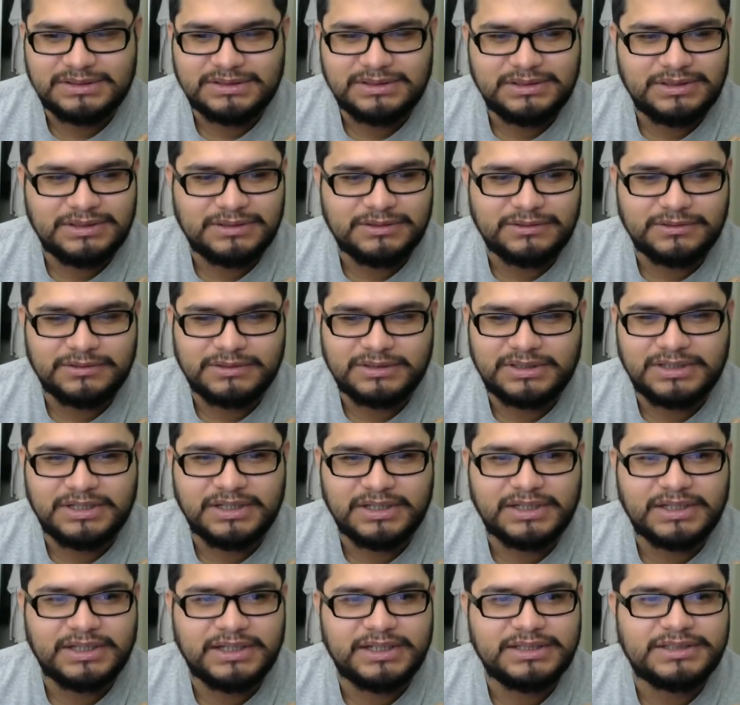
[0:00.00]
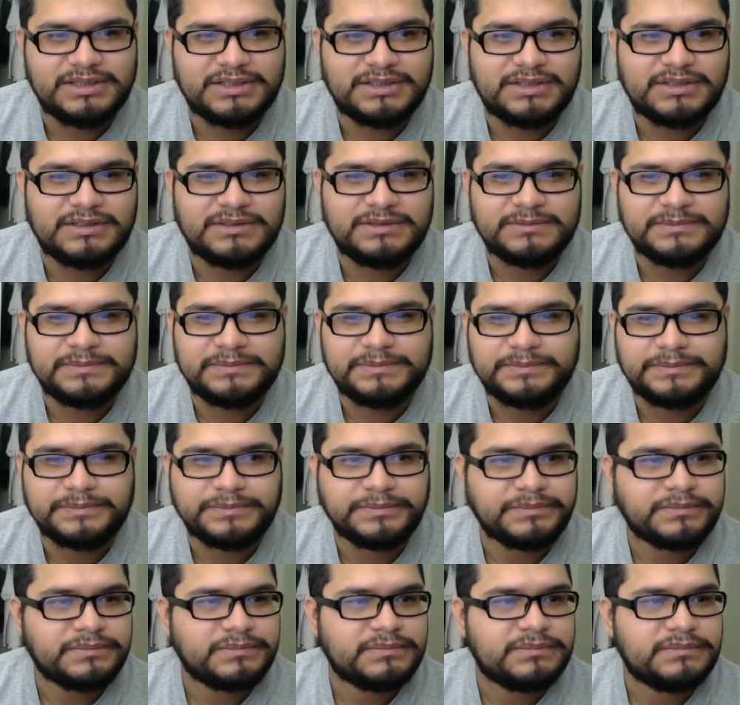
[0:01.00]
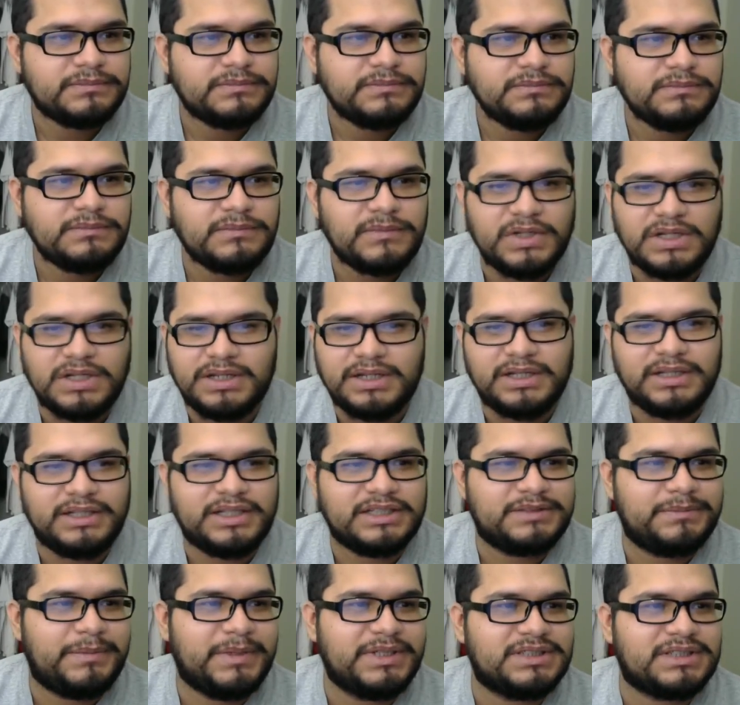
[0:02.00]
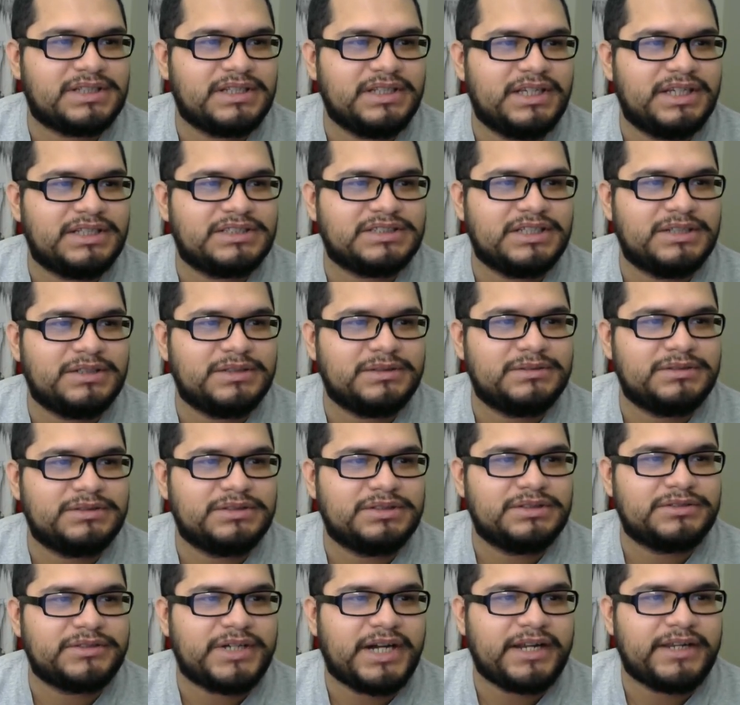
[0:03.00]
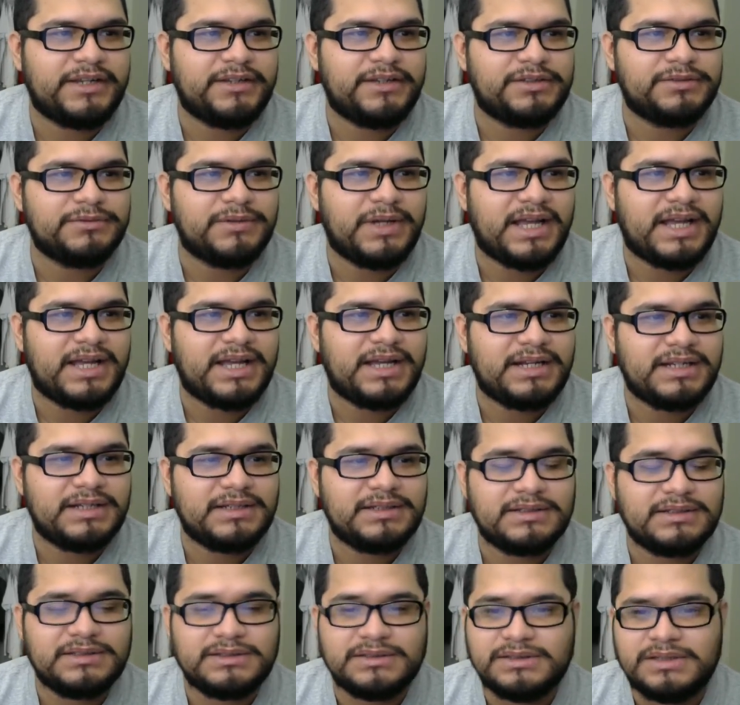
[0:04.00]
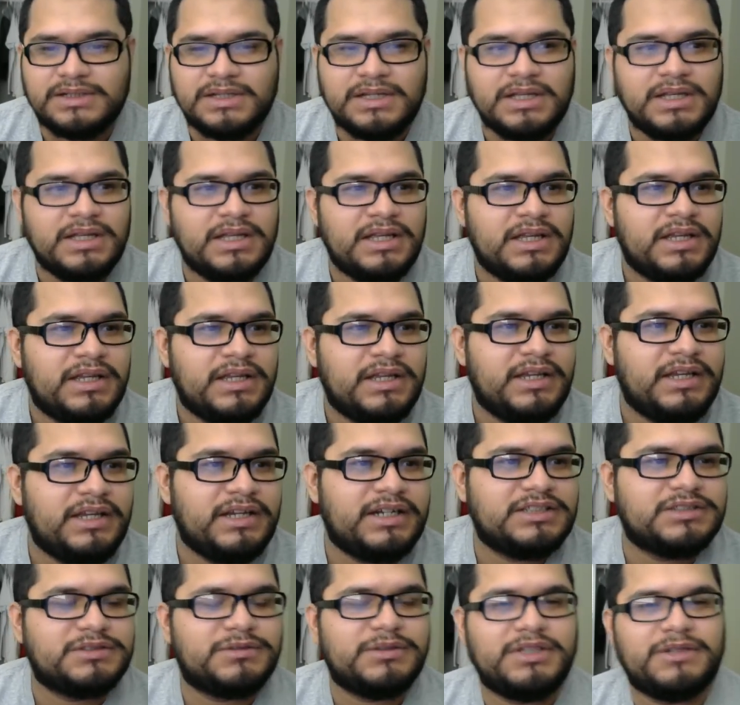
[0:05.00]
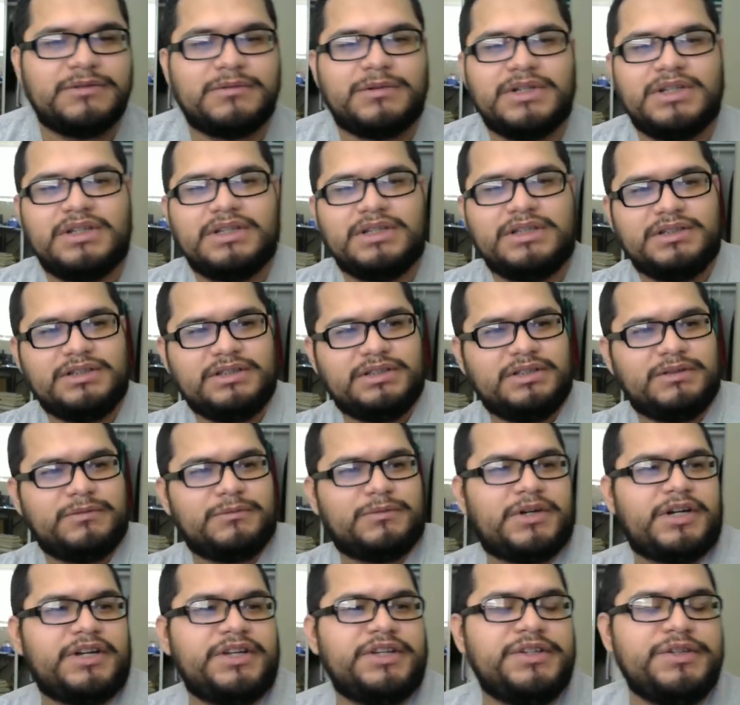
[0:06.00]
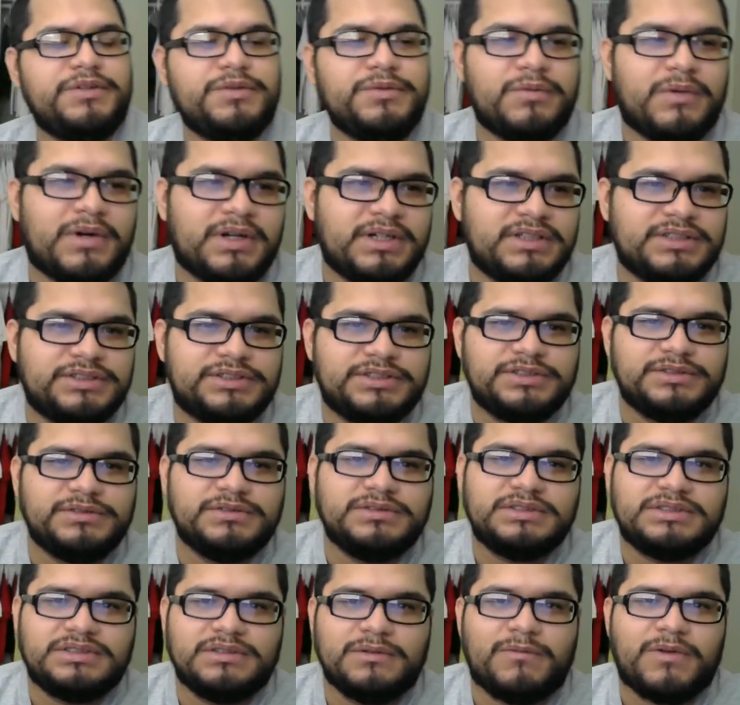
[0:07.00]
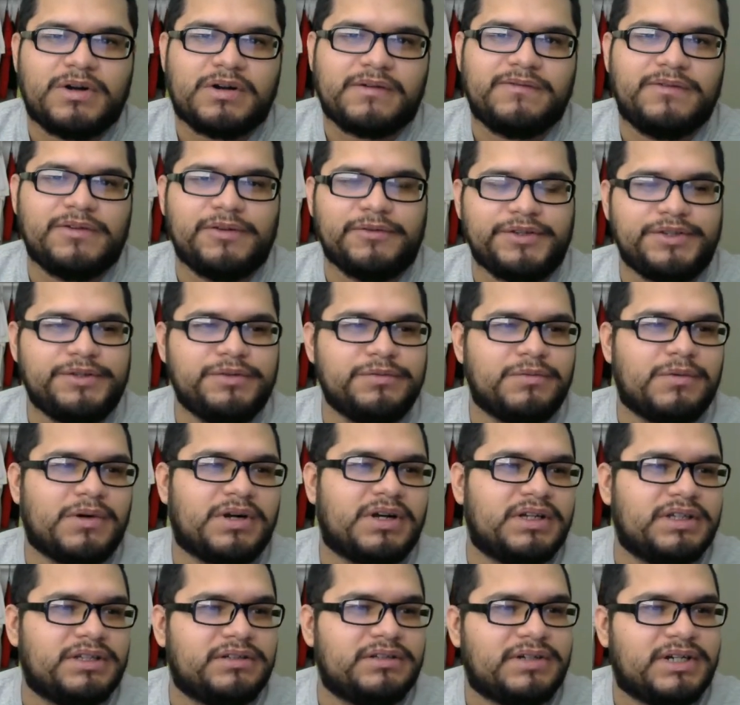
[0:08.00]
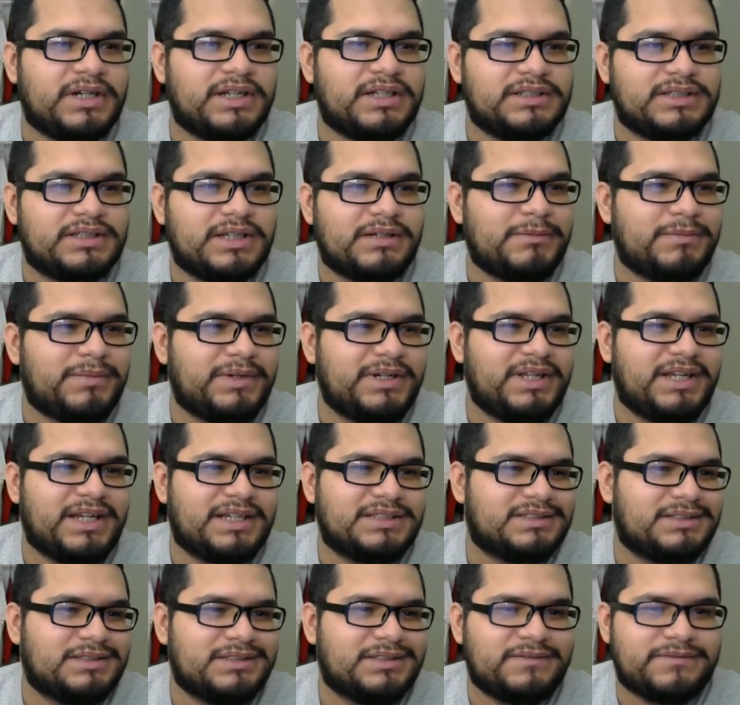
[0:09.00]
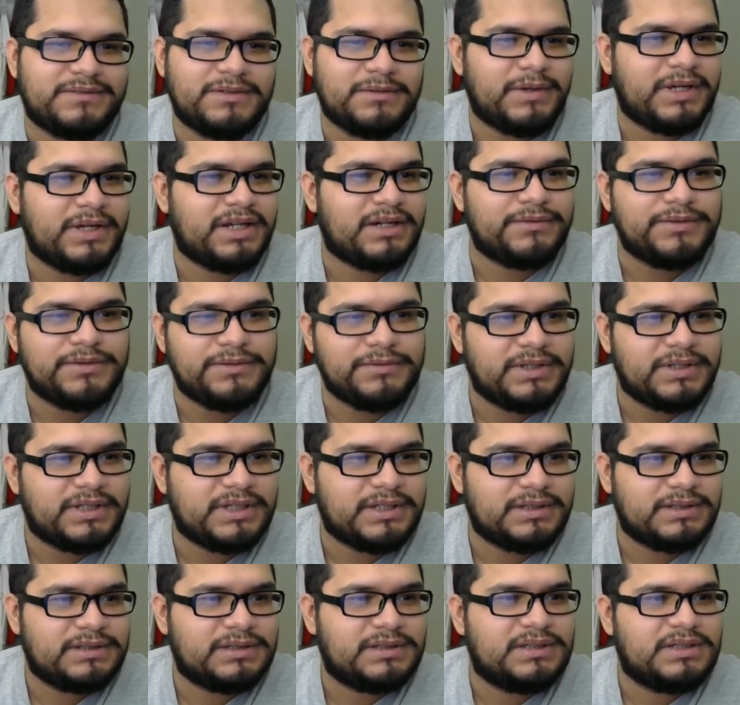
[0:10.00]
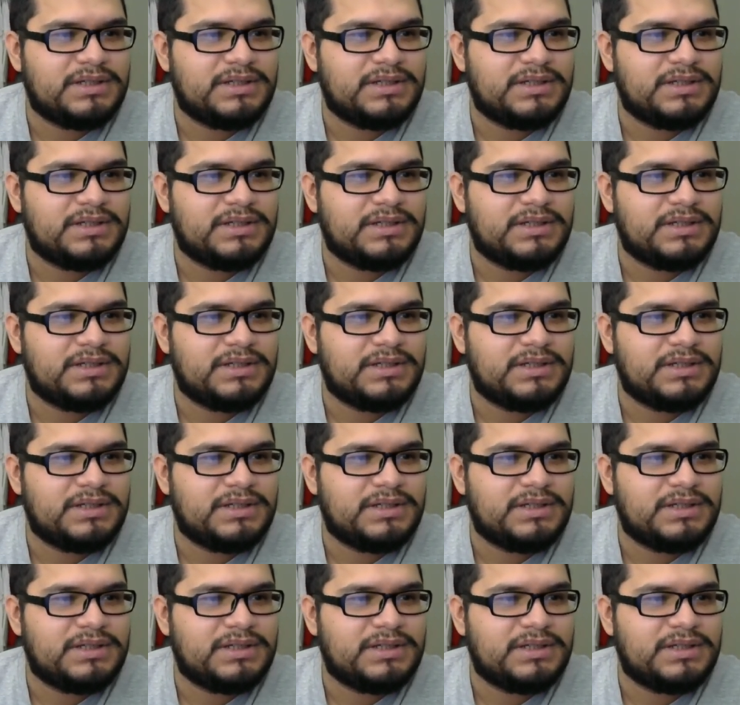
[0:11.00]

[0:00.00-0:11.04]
Go click enter, and that's basically it. It's going to drag you to add. Here's where you want to choose the workflow you want, right? Everybody has a different way of doing it.